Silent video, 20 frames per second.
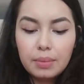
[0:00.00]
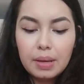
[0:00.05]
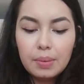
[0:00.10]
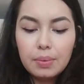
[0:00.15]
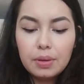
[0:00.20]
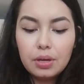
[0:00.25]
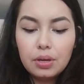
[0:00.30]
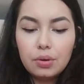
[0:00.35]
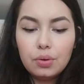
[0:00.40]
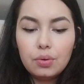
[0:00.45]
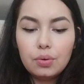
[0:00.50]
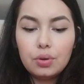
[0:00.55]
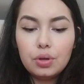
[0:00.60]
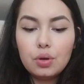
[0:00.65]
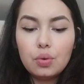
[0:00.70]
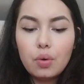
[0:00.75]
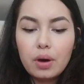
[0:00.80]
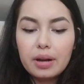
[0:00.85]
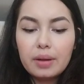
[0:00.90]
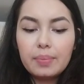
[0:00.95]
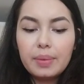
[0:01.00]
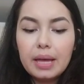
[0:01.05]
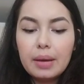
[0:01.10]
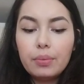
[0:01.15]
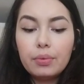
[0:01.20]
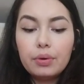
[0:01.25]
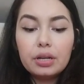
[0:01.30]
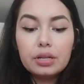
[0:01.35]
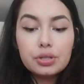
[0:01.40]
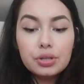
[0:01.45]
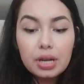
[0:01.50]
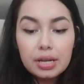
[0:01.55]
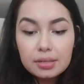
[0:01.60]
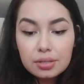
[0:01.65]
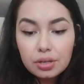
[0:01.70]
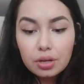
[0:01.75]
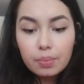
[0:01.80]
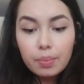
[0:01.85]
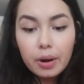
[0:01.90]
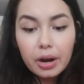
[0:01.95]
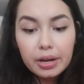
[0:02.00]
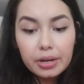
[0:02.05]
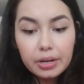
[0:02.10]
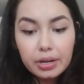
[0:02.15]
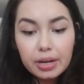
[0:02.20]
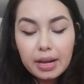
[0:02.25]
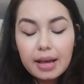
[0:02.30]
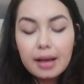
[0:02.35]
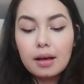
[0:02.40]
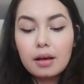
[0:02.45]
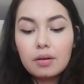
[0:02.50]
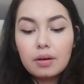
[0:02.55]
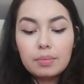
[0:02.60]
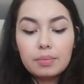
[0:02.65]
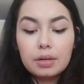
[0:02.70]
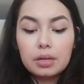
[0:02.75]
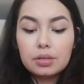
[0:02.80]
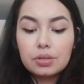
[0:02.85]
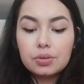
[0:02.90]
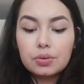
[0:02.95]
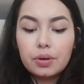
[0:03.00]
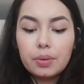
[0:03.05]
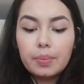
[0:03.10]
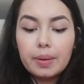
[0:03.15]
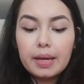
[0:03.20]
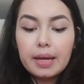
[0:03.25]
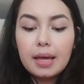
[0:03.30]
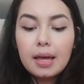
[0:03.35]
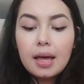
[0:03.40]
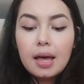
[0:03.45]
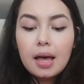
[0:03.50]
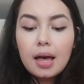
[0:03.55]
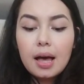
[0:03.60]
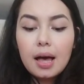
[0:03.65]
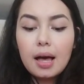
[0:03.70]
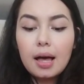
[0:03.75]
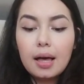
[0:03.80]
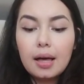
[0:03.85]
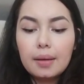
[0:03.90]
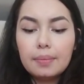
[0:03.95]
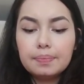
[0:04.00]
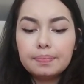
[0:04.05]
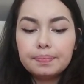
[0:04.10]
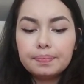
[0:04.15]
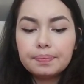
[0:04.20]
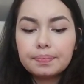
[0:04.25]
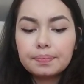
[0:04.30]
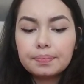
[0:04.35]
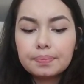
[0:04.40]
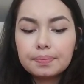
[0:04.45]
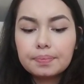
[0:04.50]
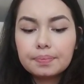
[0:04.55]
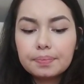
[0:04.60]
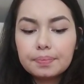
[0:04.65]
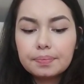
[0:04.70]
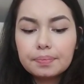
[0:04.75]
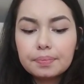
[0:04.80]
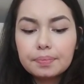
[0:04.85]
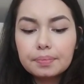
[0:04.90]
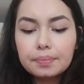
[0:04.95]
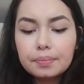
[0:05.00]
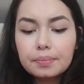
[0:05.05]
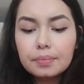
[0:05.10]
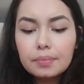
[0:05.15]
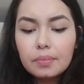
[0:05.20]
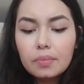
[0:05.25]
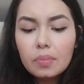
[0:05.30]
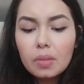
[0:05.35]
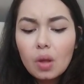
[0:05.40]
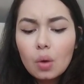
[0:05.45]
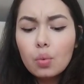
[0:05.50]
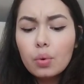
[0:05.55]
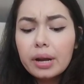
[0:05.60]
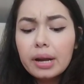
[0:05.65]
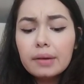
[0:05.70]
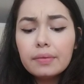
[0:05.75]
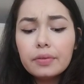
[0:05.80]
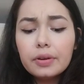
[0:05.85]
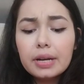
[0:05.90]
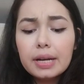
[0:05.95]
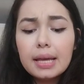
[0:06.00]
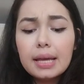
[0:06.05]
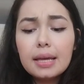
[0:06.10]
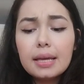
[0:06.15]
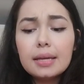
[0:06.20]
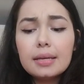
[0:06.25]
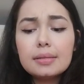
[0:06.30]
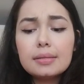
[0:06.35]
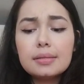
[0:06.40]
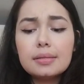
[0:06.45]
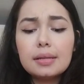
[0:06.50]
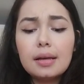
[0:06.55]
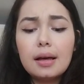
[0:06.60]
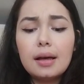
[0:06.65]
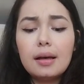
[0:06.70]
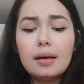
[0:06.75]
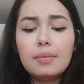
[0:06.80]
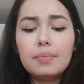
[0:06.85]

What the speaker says: Maybe you want to be able to trust your partner now. I'm not sure, but whatever it is,